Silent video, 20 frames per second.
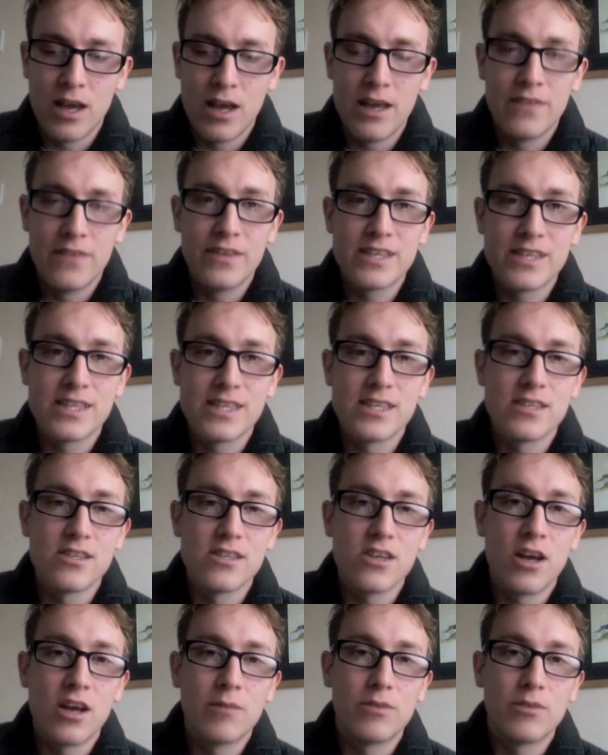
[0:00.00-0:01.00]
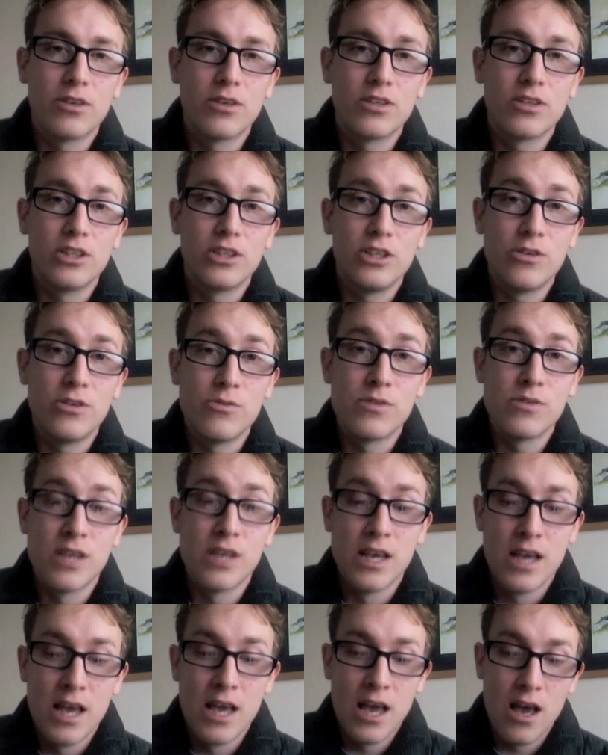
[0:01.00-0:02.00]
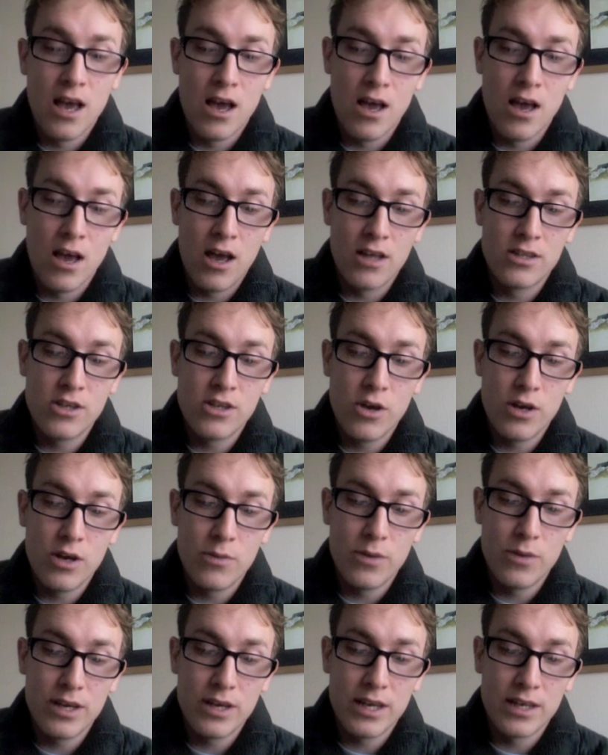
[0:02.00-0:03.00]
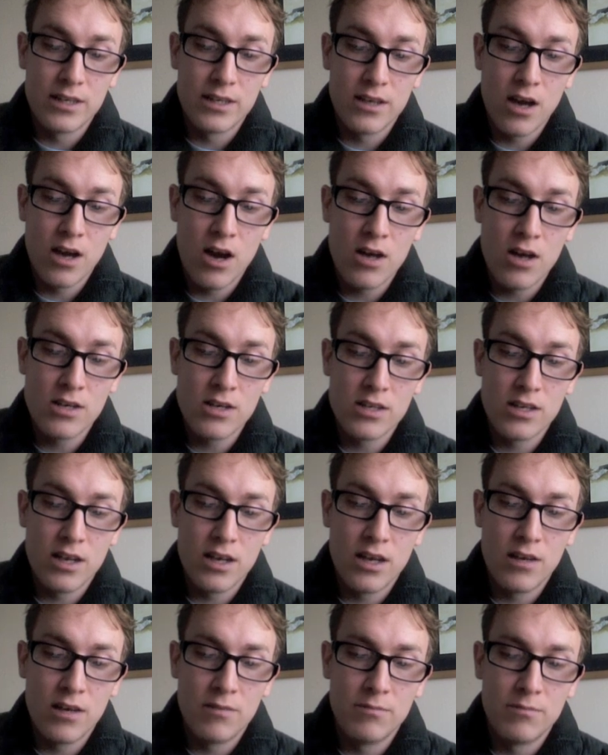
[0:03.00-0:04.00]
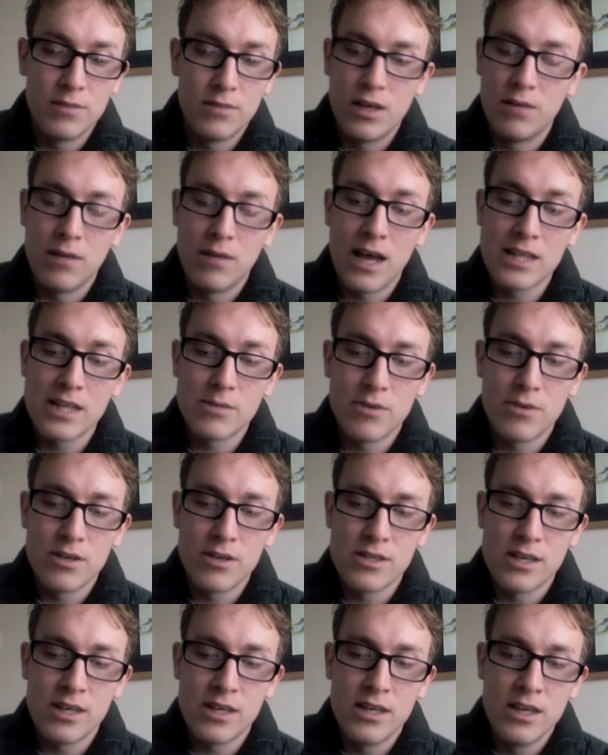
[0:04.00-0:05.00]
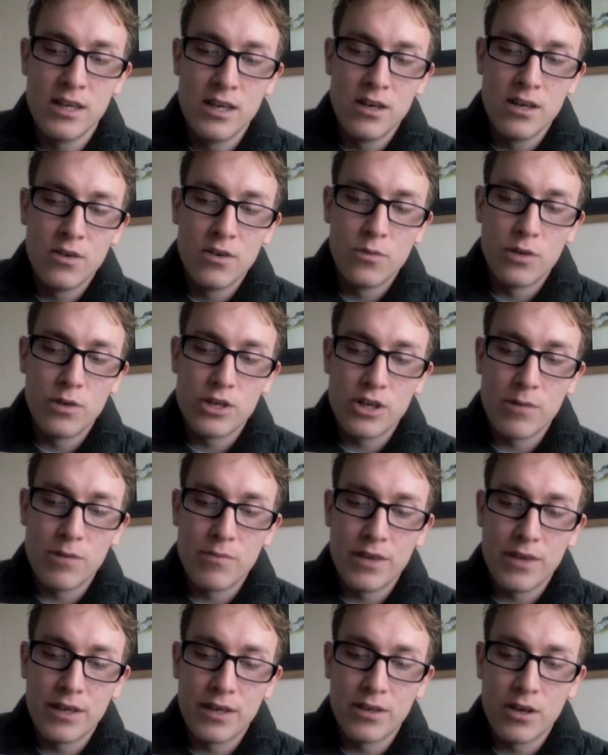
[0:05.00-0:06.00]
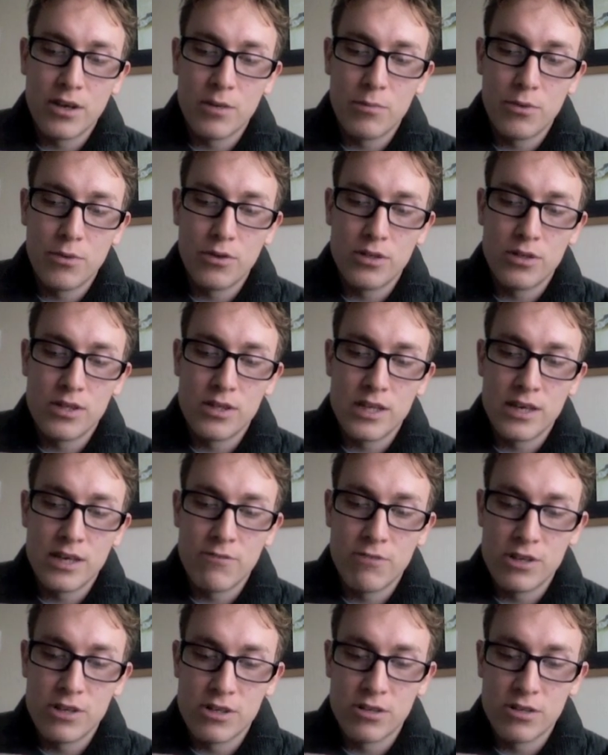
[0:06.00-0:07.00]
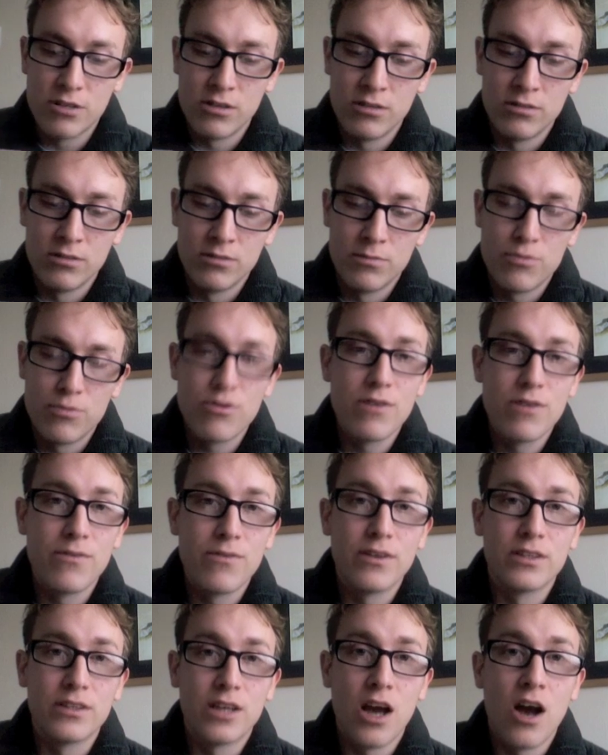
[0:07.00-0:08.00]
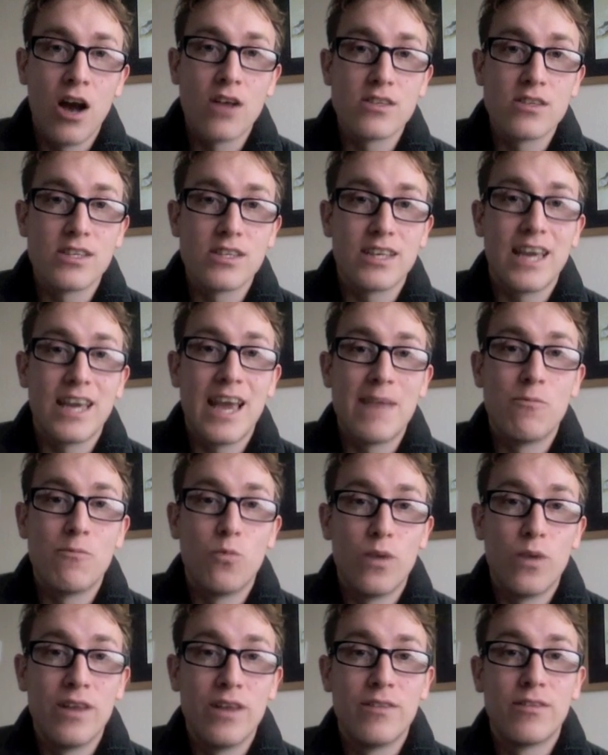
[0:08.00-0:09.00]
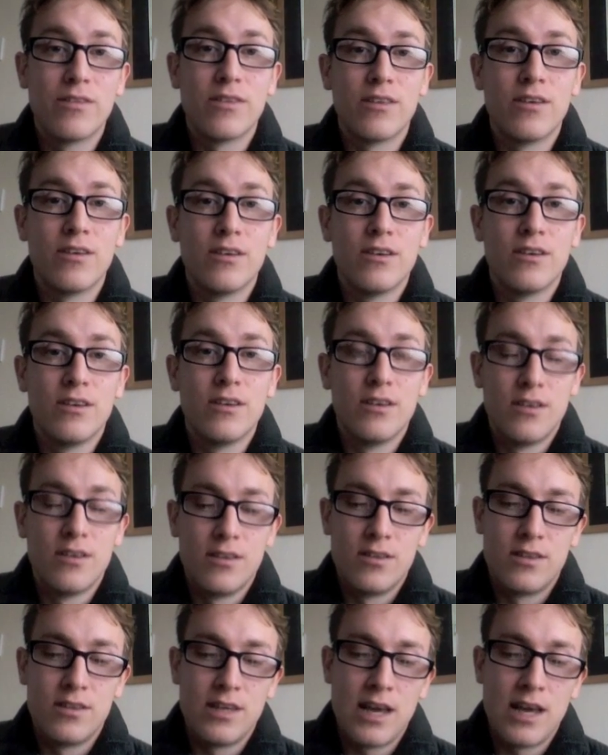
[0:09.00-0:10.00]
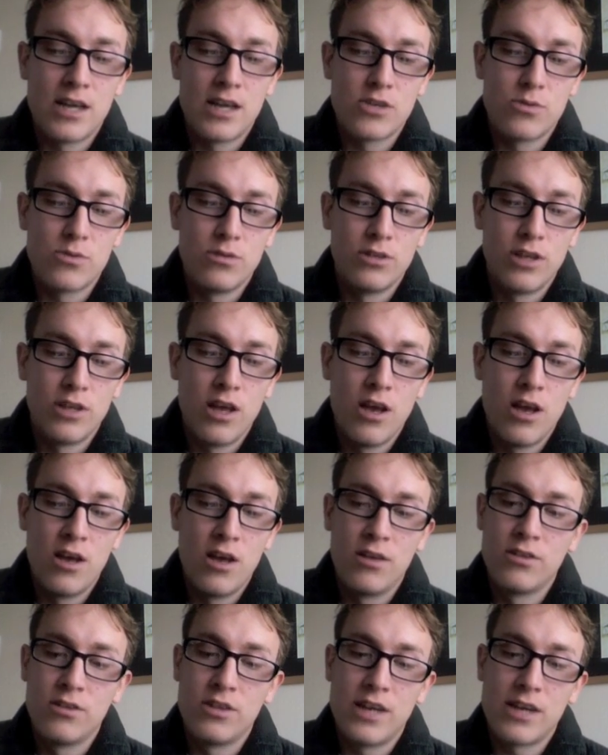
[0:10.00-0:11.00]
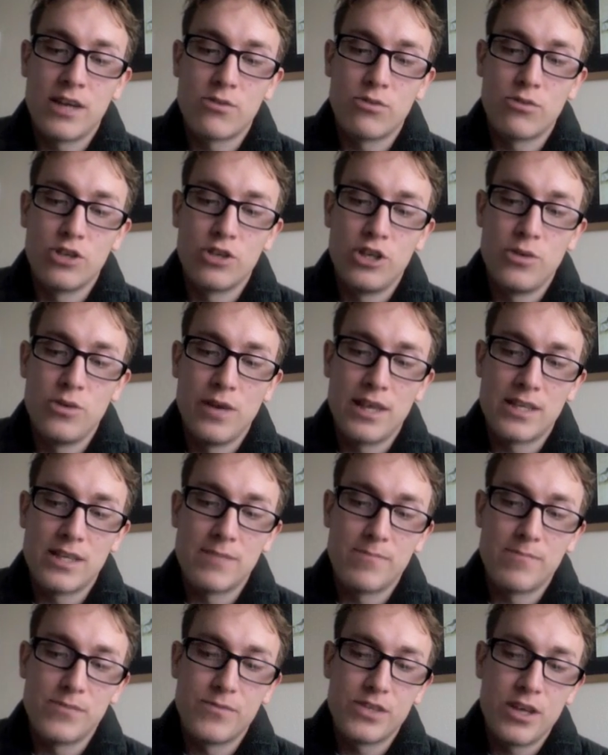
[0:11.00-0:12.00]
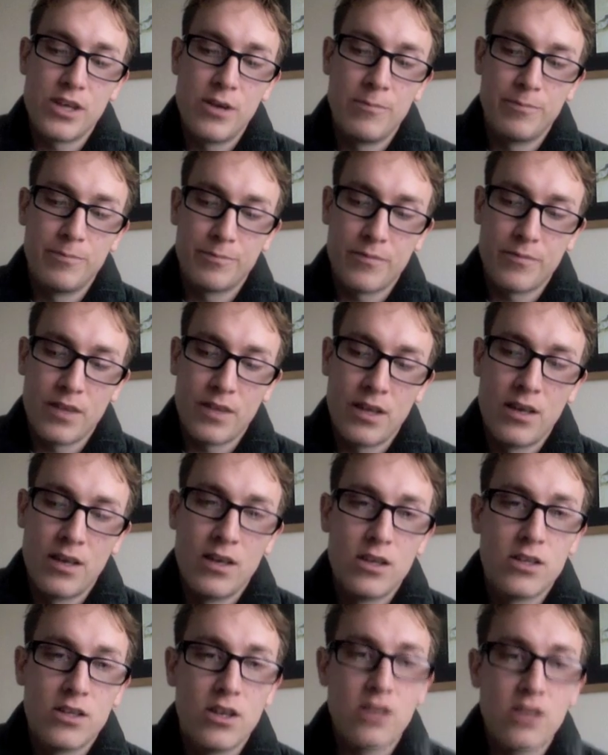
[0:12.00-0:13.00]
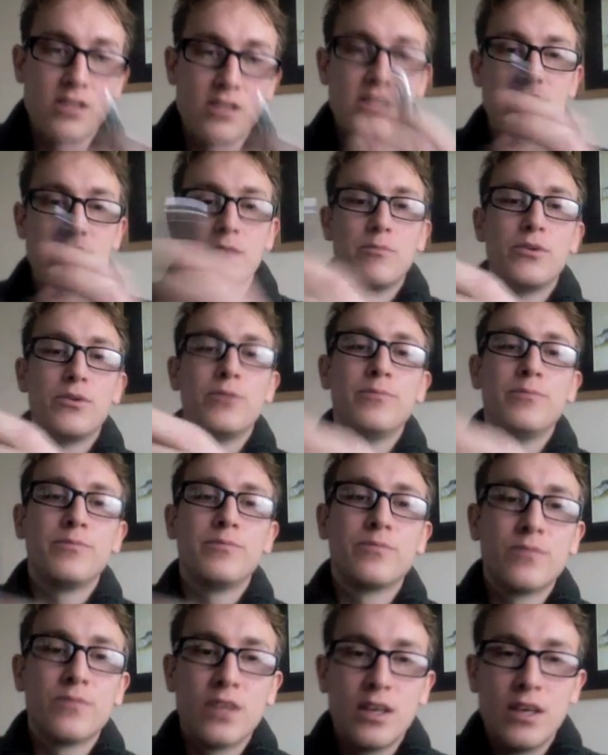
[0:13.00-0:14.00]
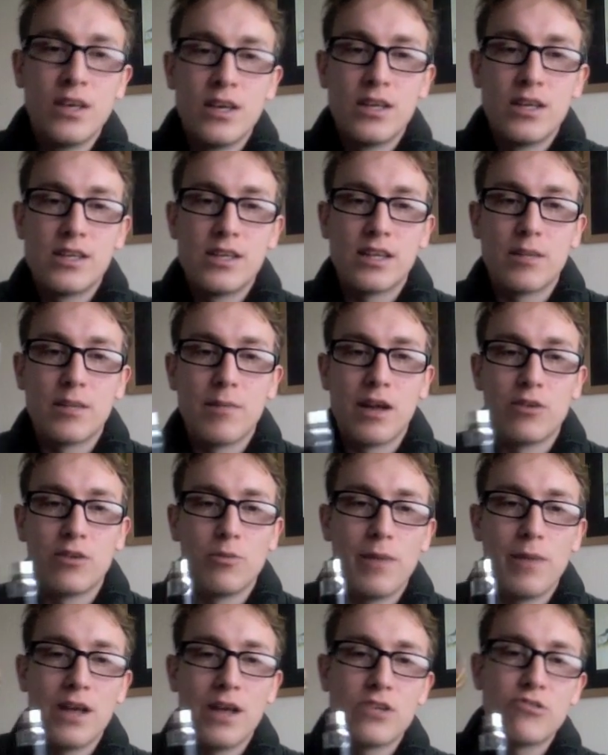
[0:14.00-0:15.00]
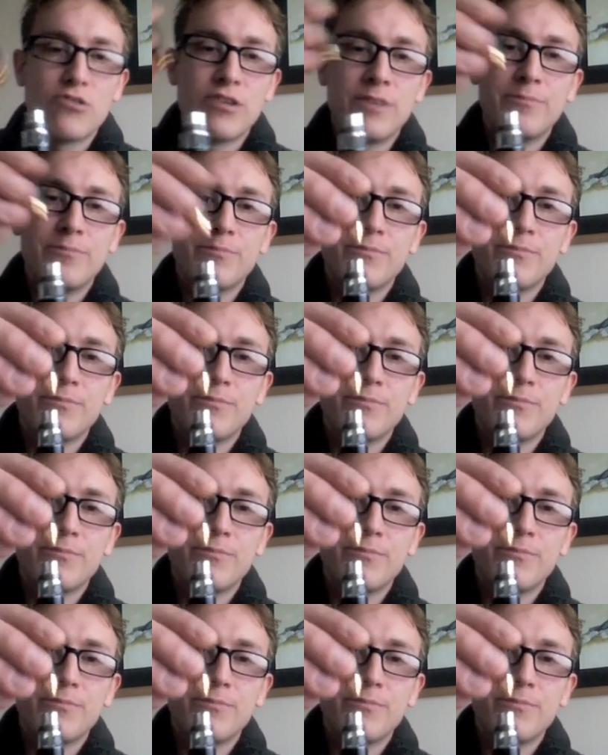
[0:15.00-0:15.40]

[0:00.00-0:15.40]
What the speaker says: In this instance I'm going to use a totally wicked cart, atomizer, which I'm then going to put the original pre-filled carts that came with the actual unit. So nice and simple. Take the manual battery,